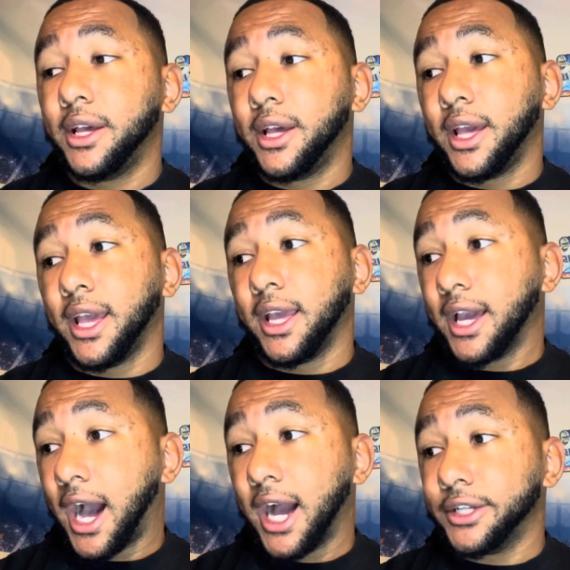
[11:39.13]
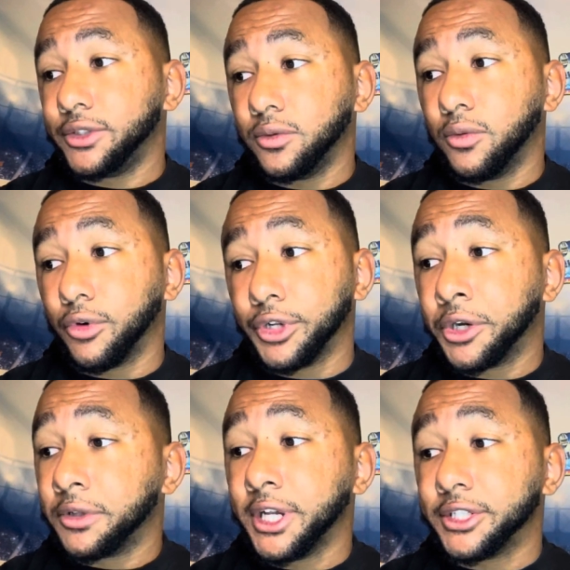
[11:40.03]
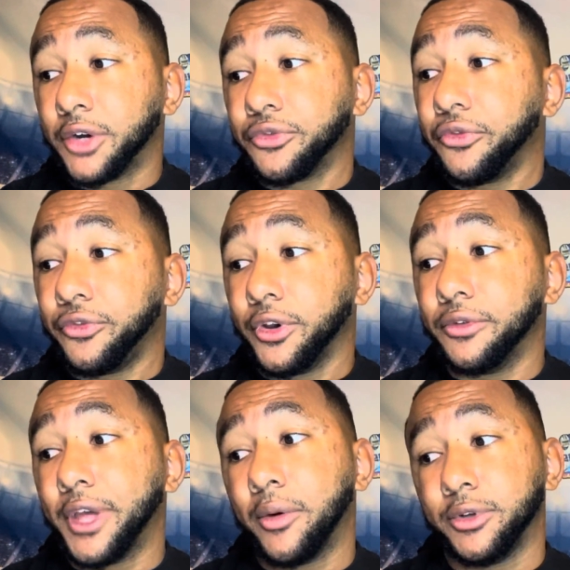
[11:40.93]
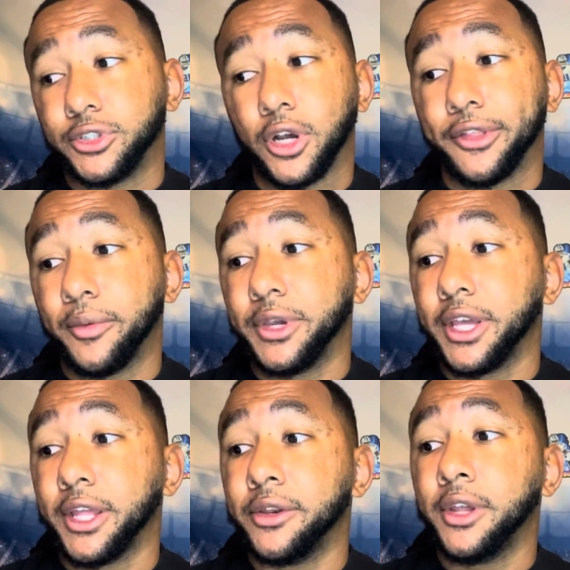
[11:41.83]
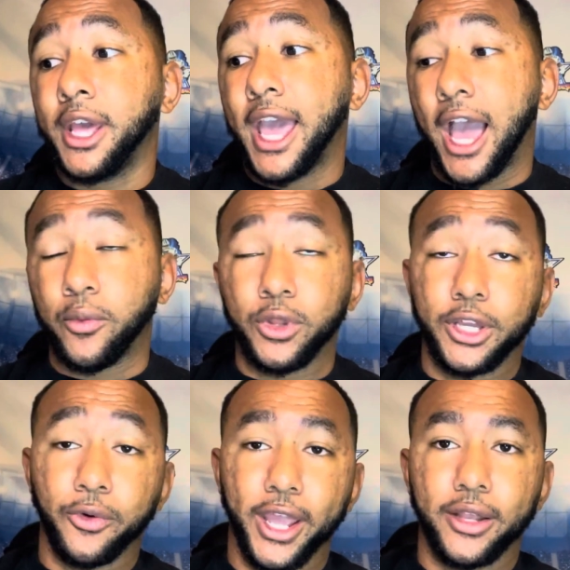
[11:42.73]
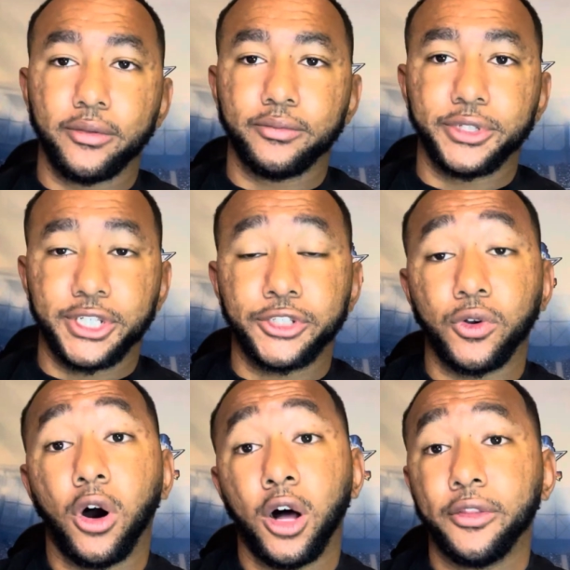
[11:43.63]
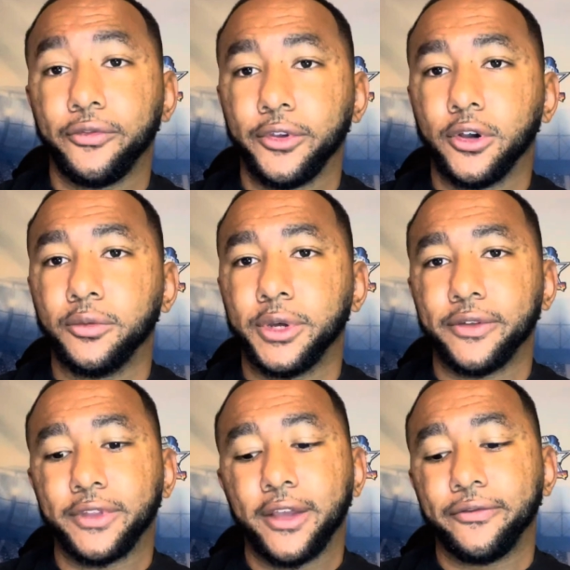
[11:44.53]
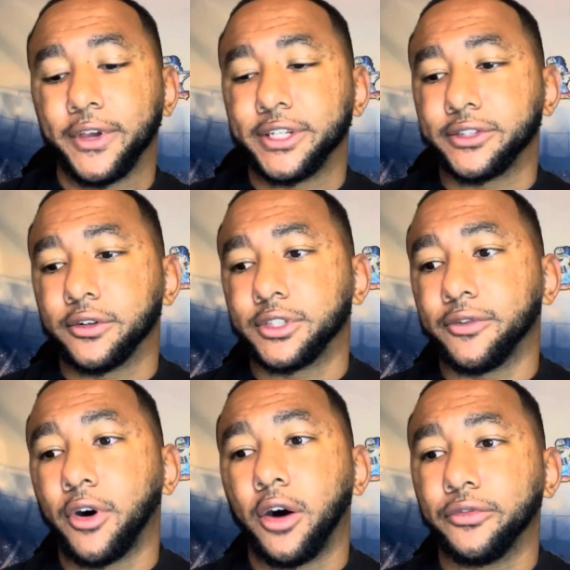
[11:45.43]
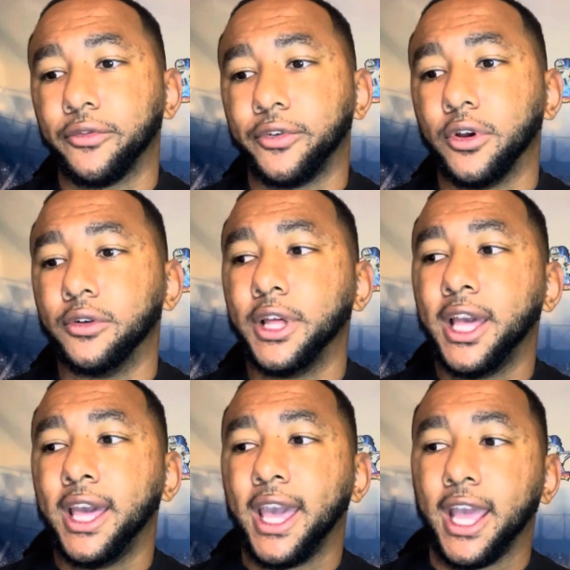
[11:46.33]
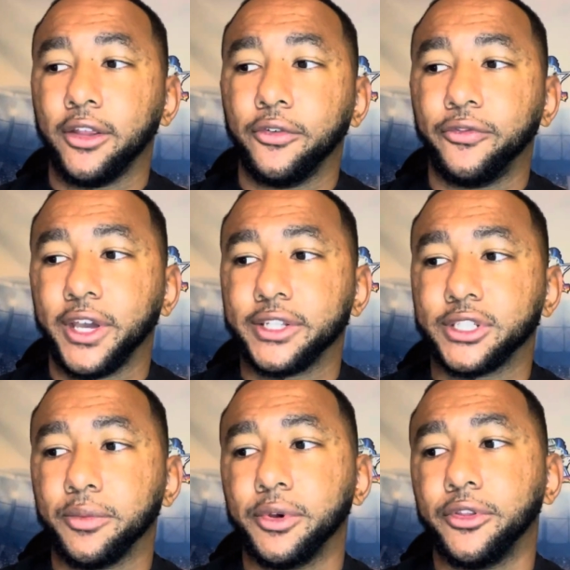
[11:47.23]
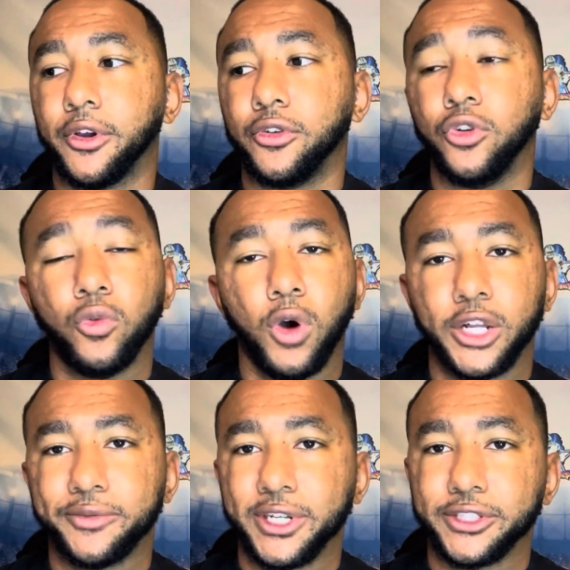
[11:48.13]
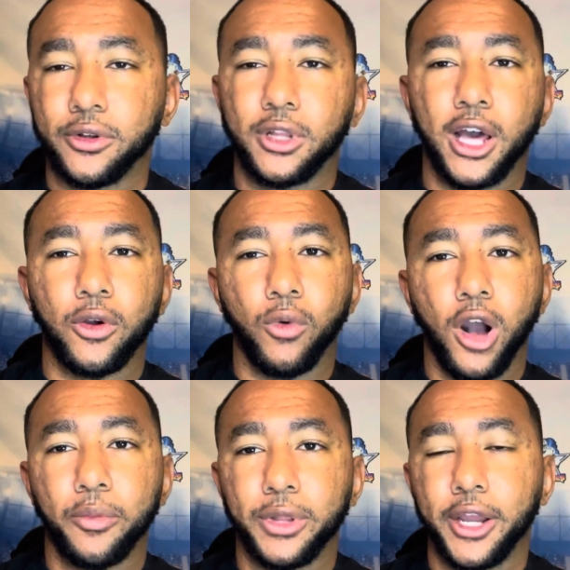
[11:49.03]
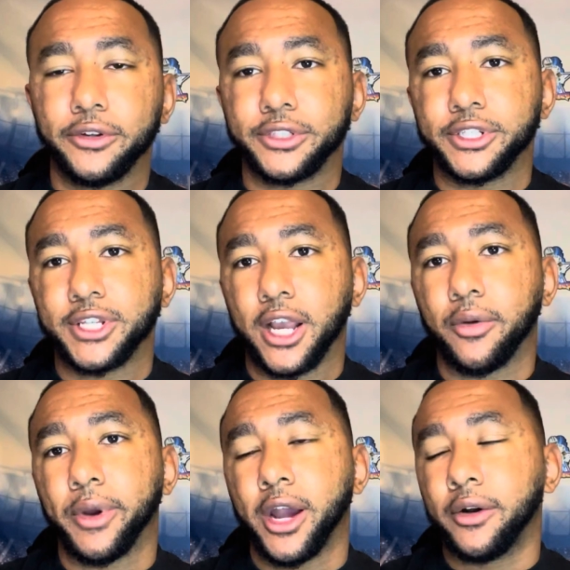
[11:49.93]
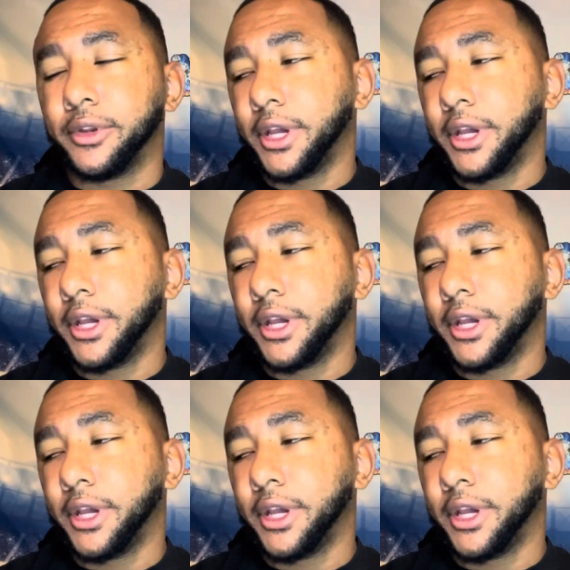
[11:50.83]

and guys who were knuckleheads off the field that we saw that we can had really great potential on the field, but if they fix their stuff off the field and you fix some of their nuance, because there are a lot of raw players in the second round